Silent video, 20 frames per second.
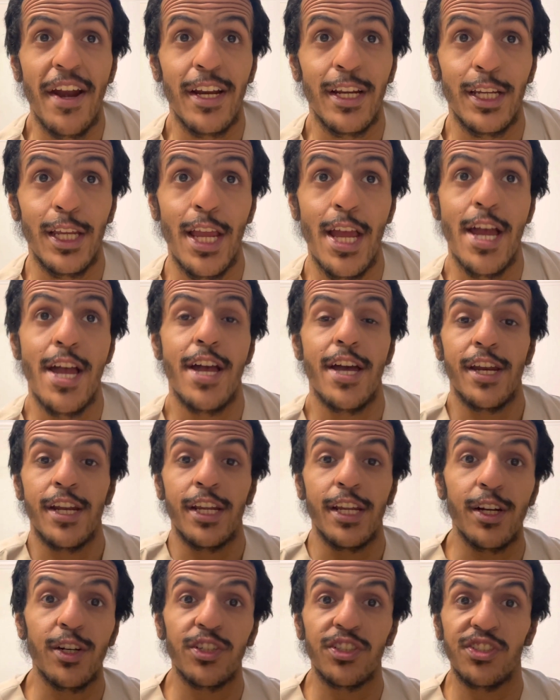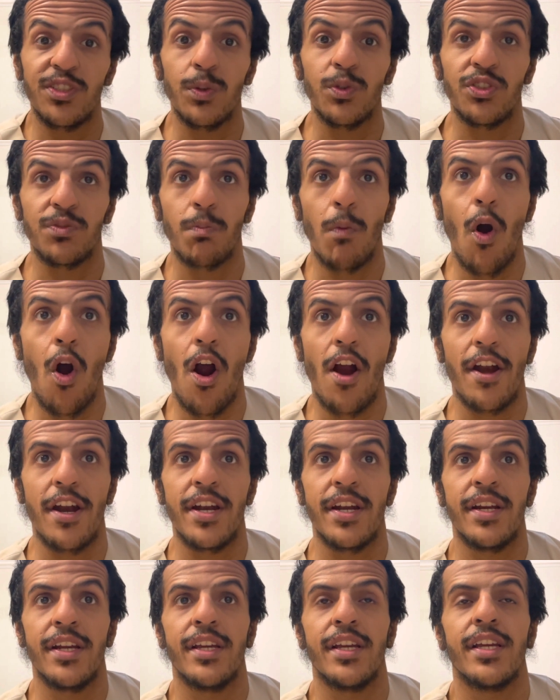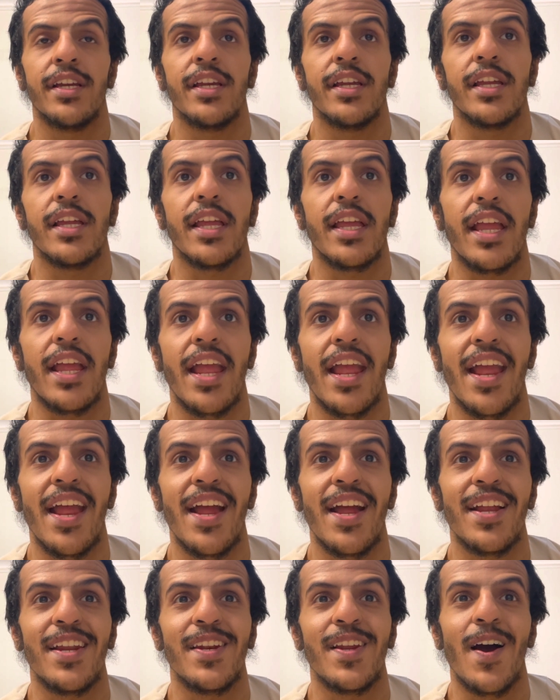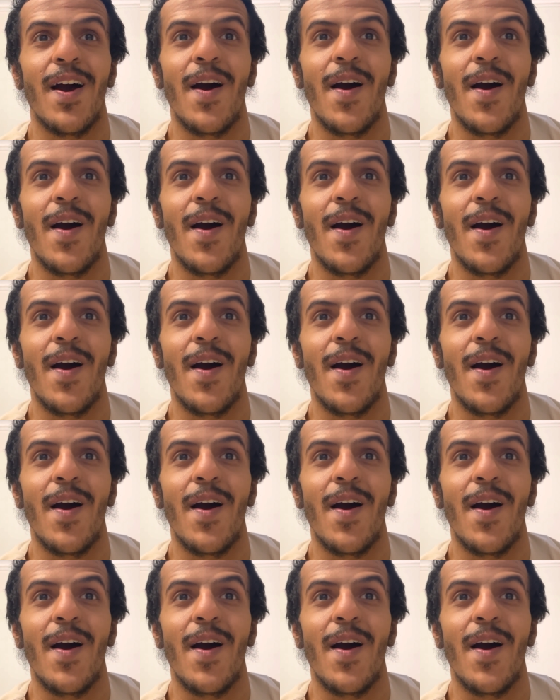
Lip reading: good, you're so smart, and,